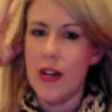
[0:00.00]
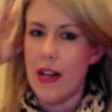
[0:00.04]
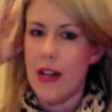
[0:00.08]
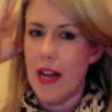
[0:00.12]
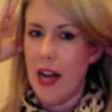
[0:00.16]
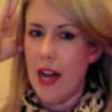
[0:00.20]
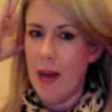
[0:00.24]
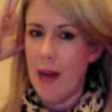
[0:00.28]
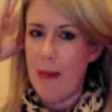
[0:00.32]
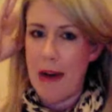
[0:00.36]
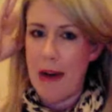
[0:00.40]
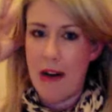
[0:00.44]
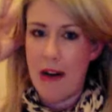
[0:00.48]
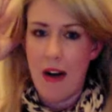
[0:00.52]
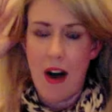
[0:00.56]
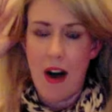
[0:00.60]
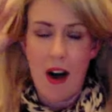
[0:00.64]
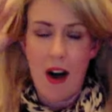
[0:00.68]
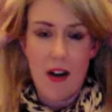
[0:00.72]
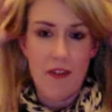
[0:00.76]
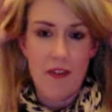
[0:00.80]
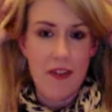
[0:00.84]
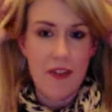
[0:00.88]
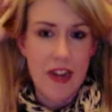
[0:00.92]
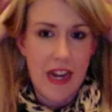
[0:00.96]
about
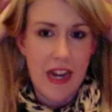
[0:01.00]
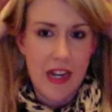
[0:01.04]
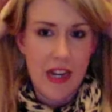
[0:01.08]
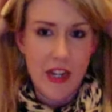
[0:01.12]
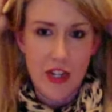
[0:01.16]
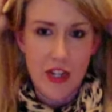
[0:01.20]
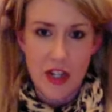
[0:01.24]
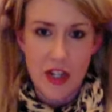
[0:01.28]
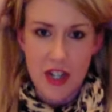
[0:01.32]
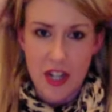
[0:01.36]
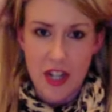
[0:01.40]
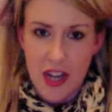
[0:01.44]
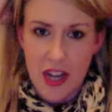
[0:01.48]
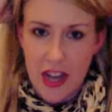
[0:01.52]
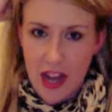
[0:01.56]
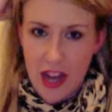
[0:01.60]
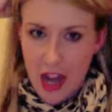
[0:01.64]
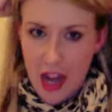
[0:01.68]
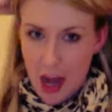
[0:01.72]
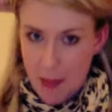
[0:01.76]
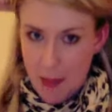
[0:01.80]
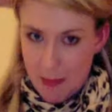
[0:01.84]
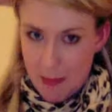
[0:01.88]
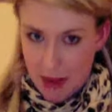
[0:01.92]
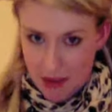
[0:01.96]
½ an inch
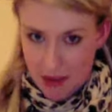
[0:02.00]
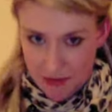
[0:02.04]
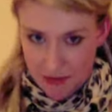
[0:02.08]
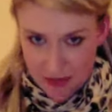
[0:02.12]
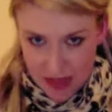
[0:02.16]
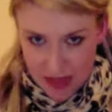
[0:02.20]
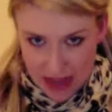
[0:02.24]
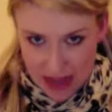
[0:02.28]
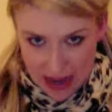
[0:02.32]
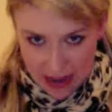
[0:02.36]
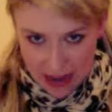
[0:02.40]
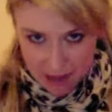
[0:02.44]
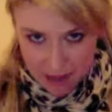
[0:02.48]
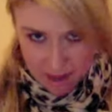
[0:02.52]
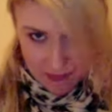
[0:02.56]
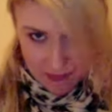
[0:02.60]
above that